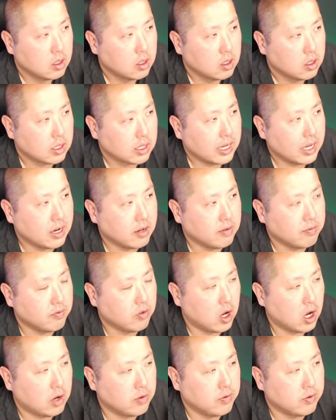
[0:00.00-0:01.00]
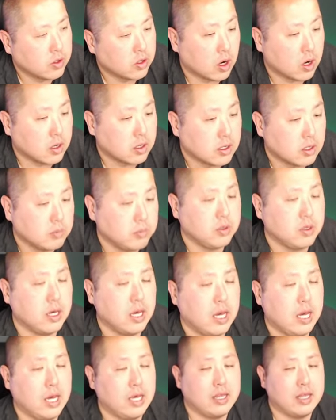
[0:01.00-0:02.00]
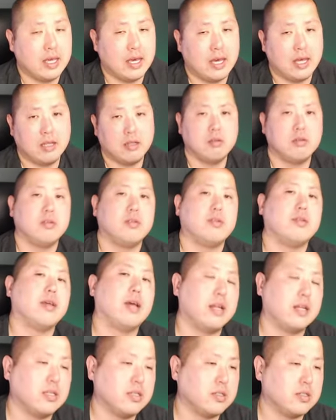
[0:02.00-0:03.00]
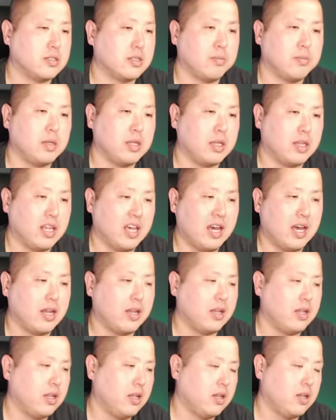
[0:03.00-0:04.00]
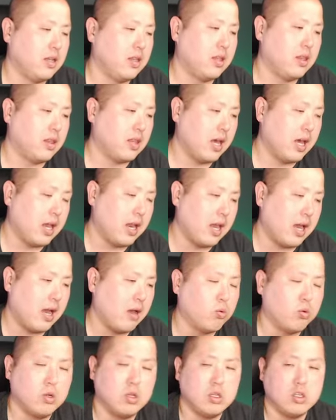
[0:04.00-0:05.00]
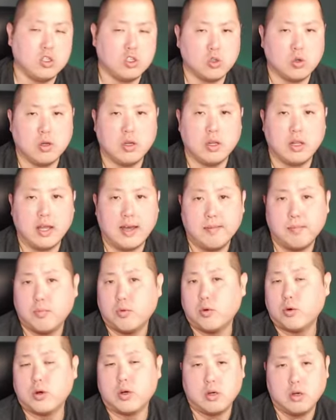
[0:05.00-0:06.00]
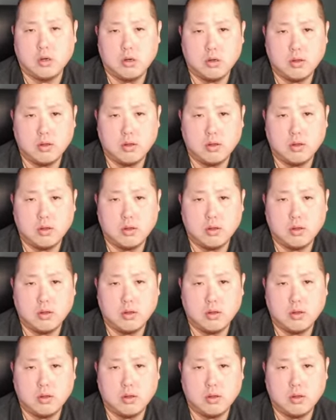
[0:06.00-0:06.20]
get involved with RWA that is something that I would enjoy a lot more.